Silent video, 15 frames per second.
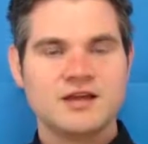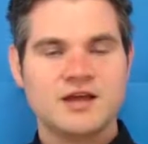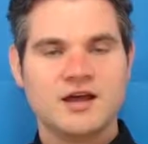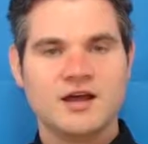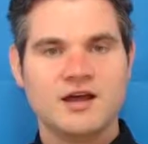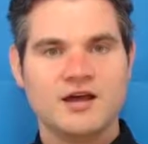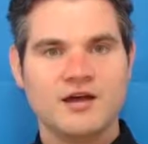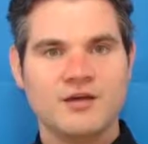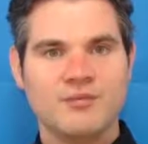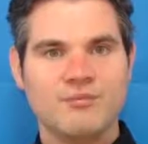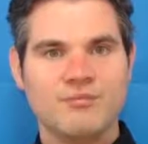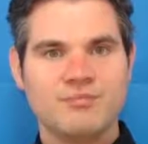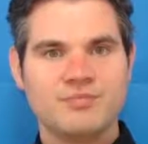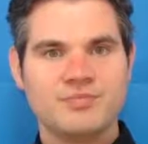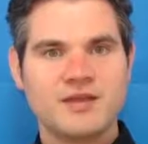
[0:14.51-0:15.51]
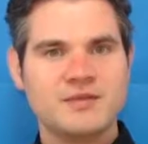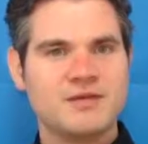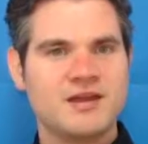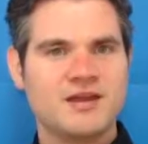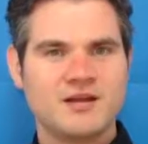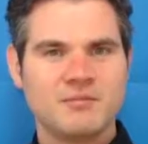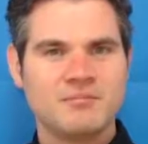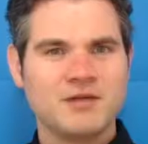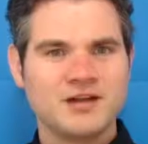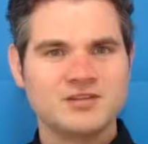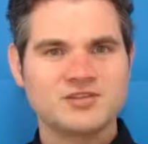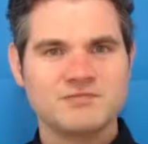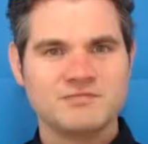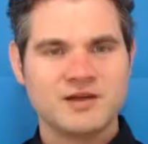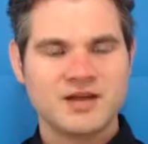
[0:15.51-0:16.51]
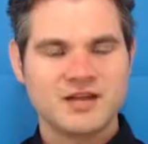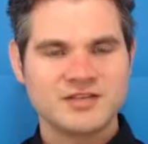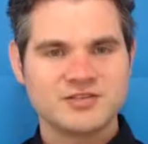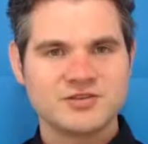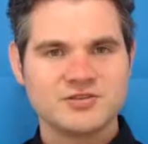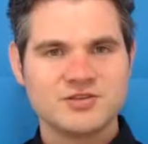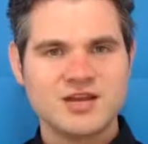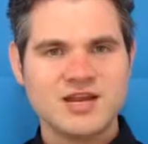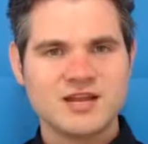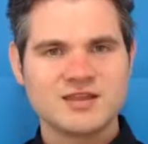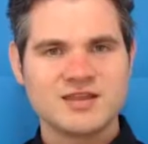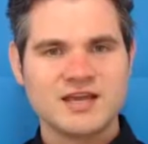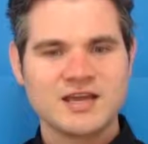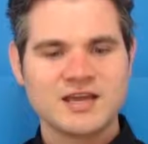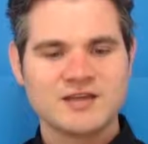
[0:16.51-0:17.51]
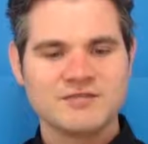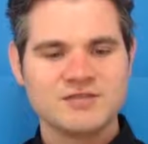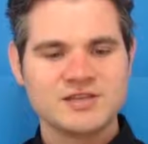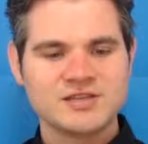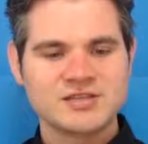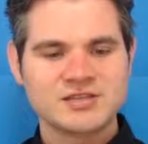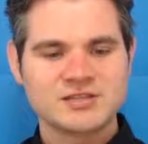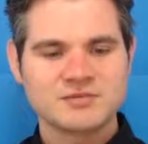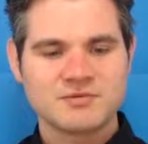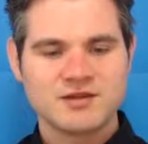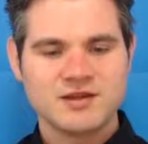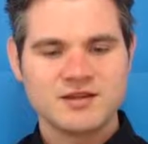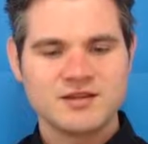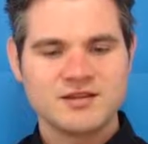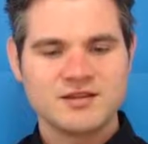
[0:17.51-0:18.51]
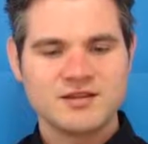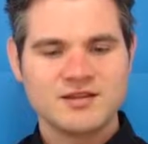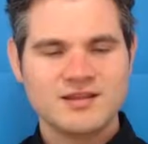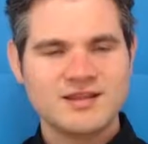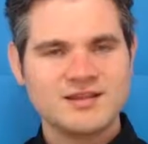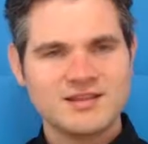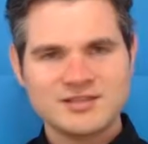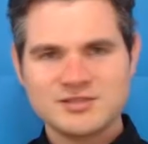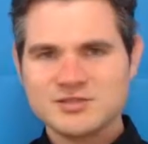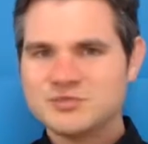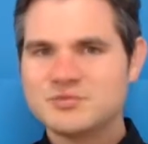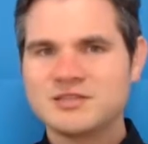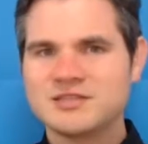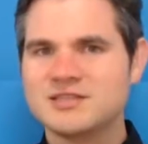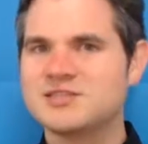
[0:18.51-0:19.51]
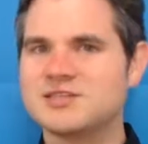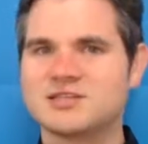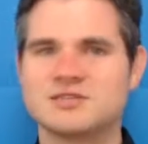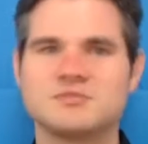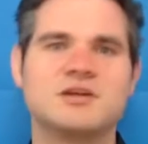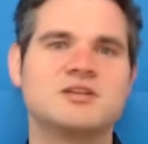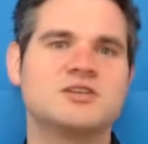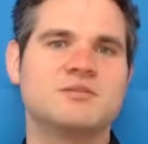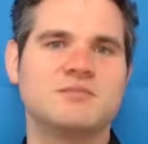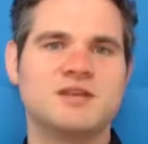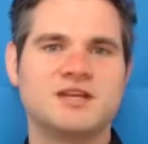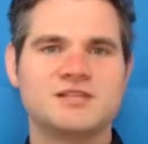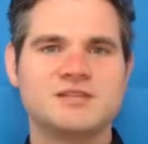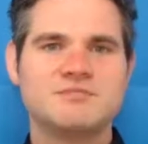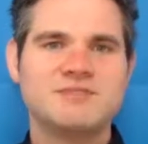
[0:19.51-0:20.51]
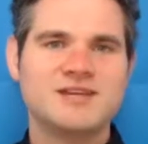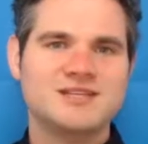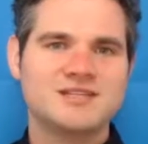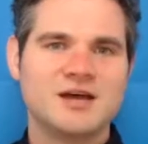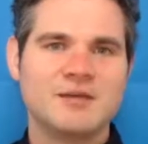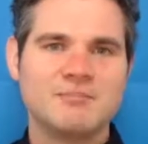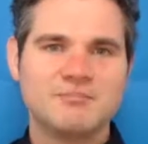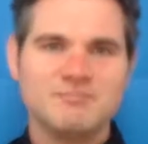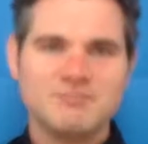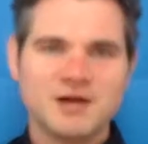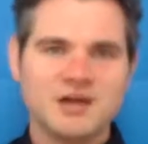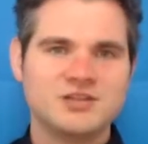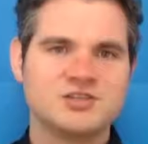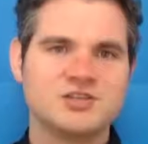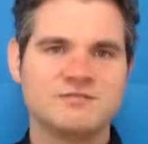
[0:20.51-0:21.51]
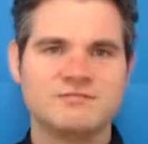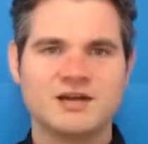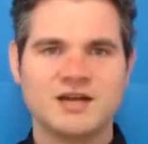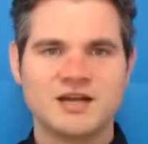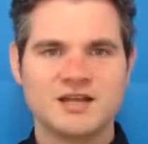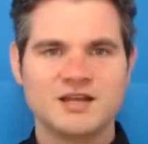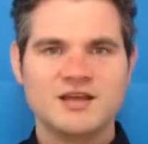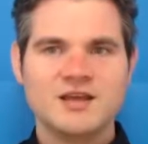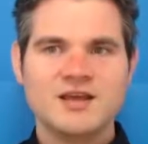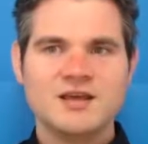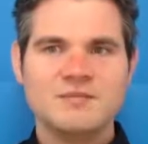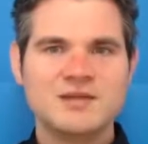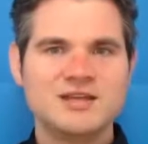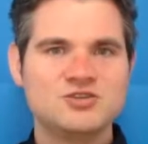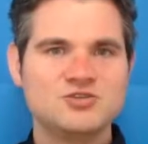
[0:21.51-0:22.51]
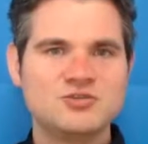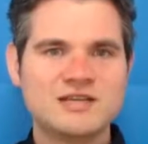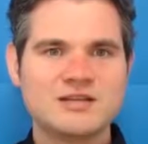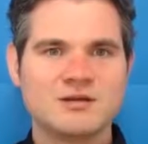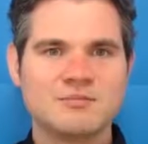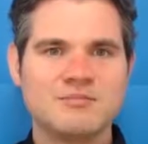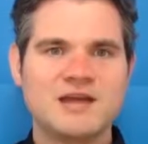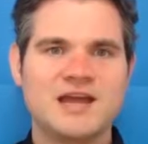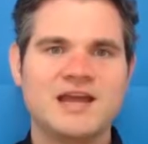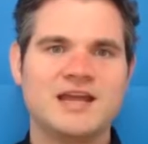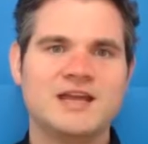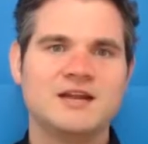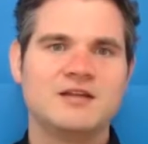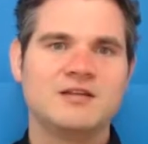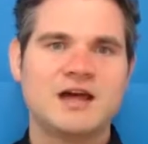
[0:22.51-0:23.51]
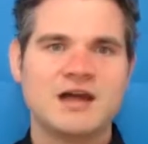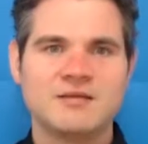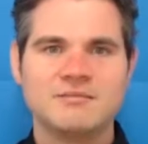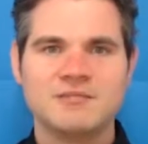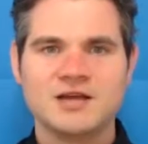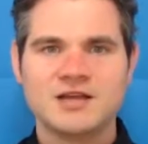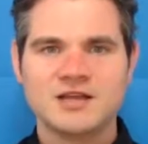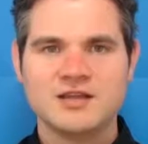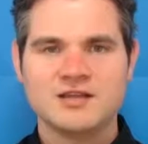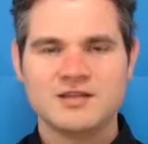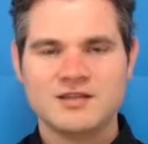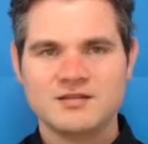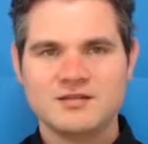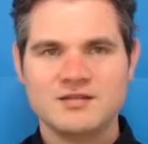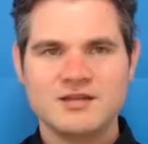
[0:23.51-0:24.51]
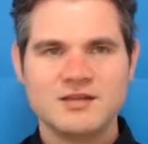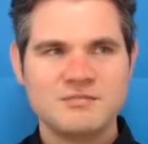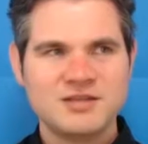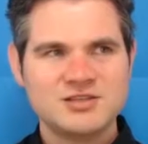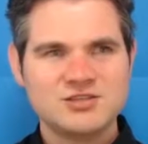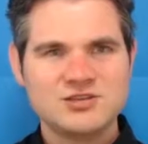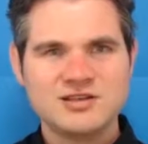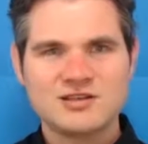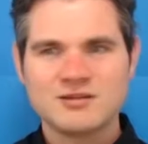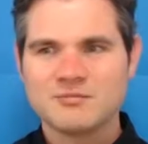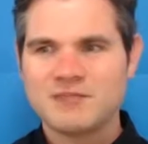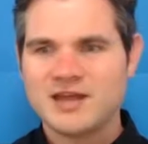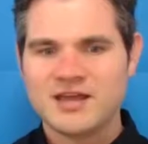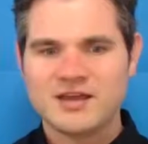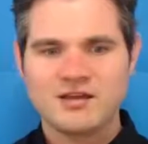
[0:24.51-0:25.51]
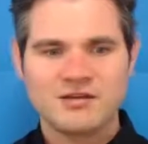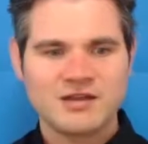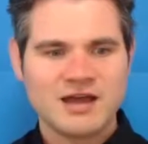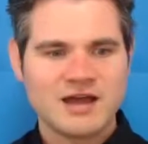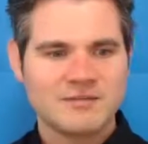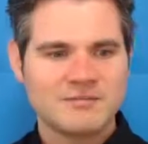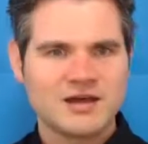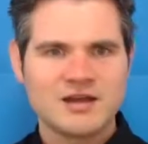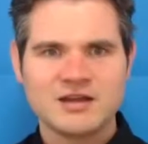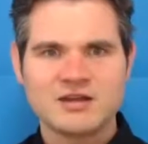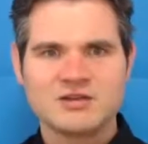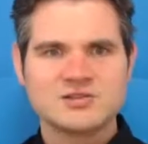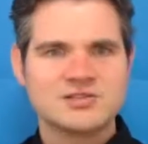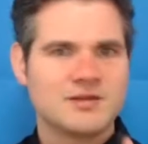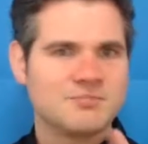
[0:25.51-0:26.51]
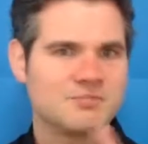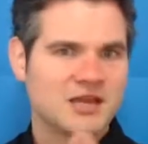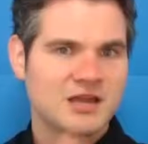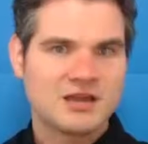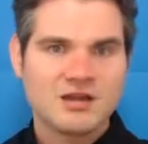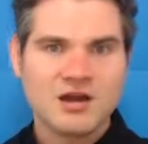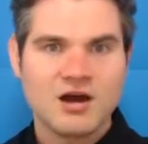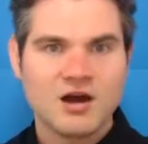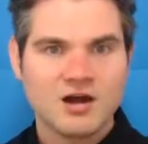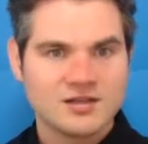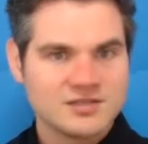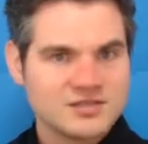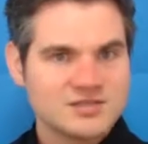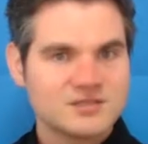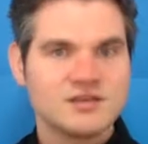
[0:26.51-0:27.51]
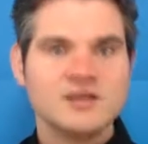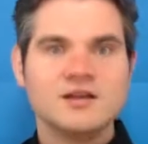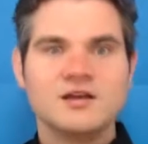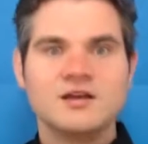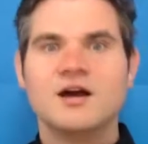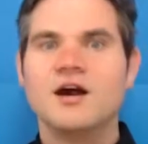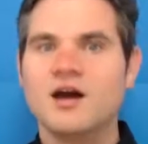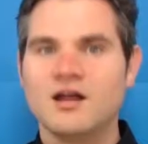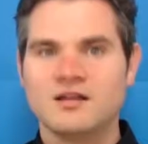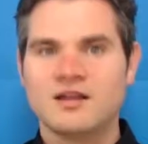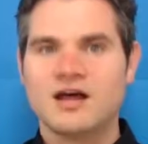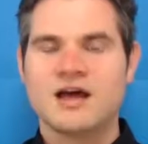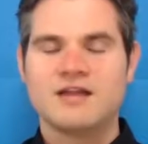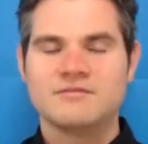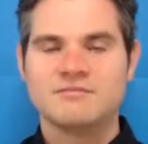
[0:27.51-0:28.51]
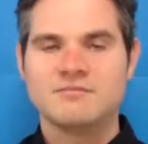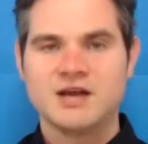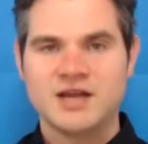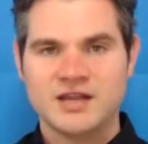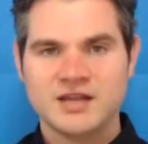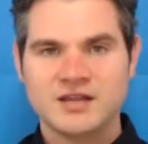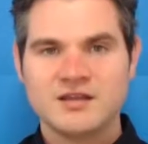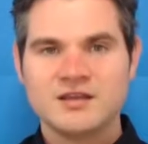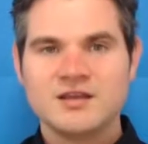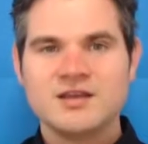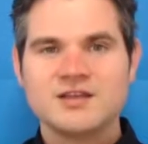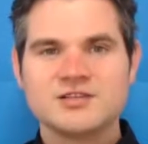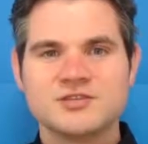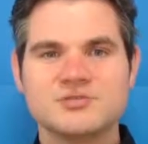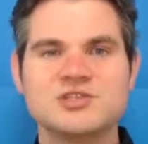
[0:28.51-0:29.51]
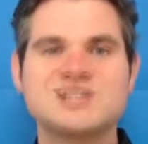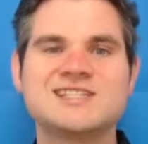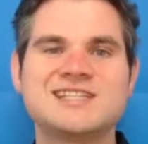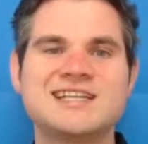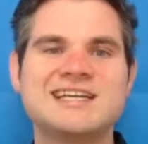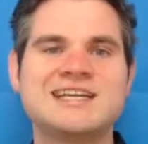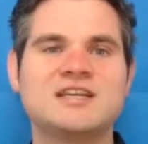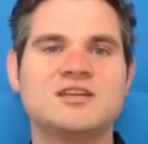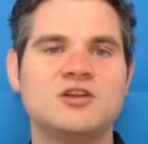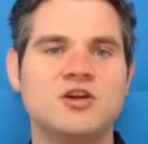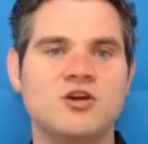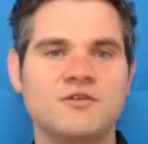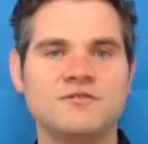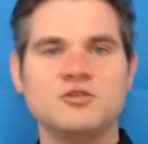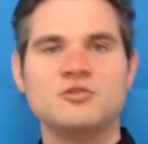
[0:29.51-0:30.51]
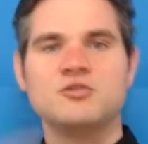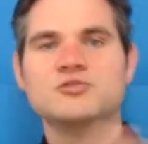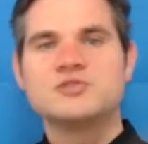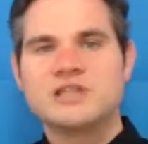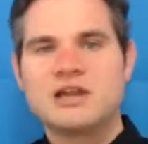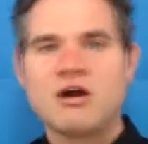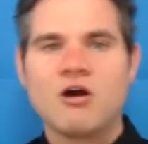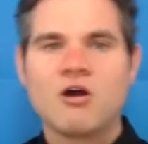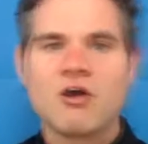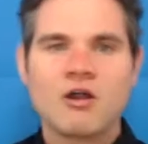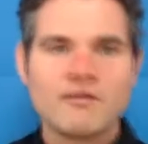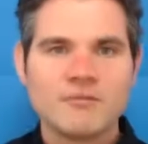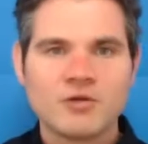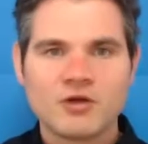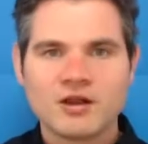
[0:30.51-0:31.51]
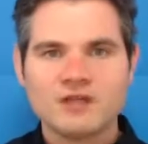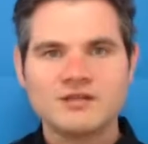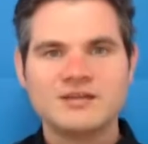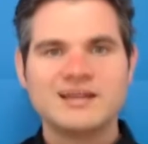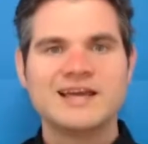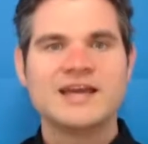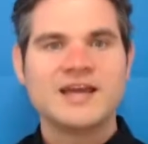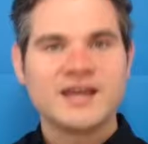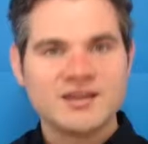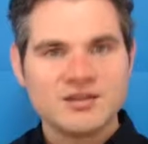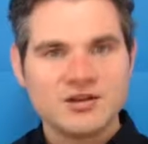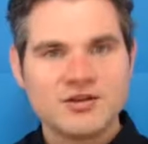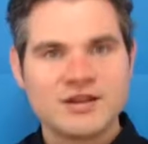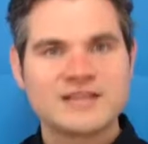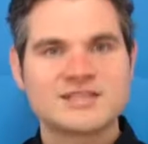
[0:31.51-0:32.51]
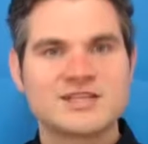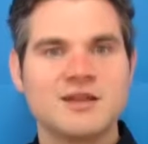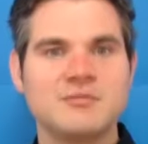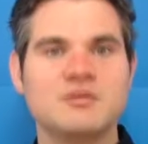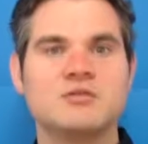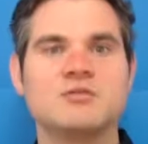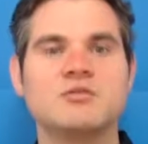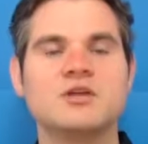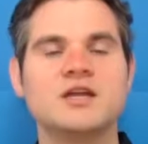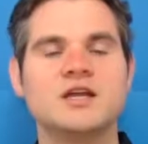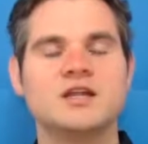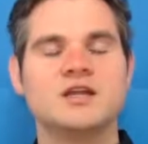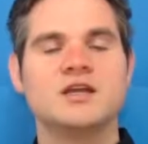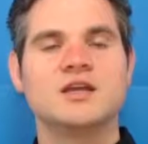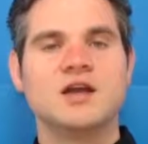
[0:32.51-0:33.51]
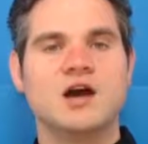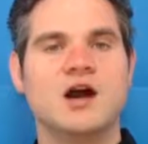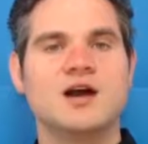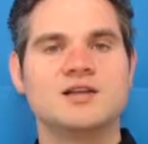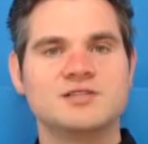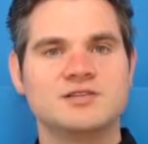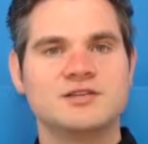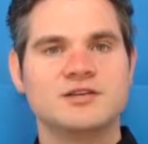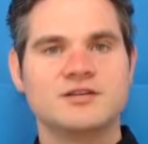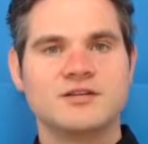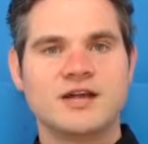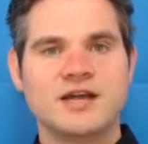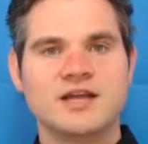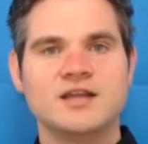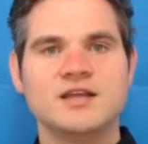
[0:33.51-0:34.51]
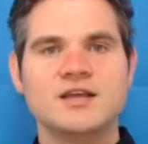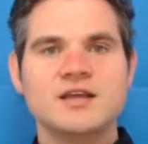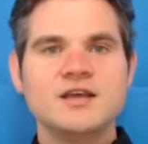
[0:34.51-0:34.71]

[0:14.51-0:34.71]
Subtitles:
They paid a bunch of money. So you need to think of this is what this expression means. It means a bunch of money. It means you either paid a lot of money. It means you either paid a lot of money or something cost a lot of money. So just think, if you lose an arm or a leg, that's going to be really costly, right?